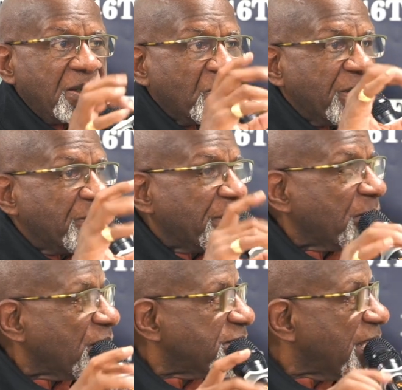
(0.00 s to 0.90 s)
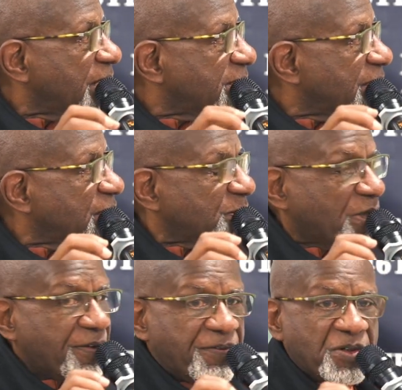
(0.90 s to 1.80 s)
Mitt Marcellus and his
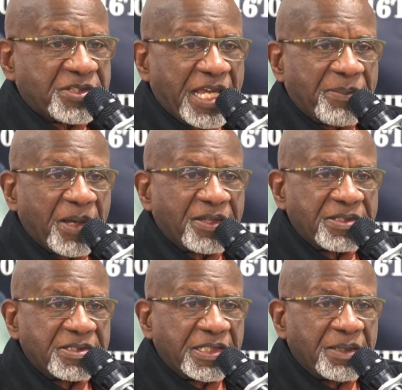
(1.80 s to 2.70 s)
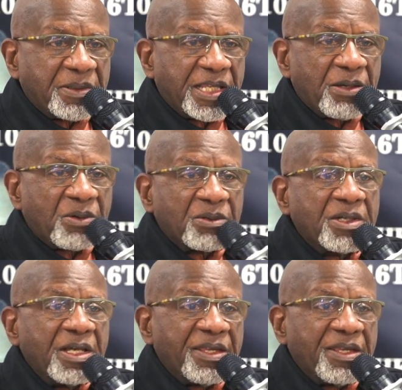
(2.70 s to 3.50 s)
brother first came on the scene, and they were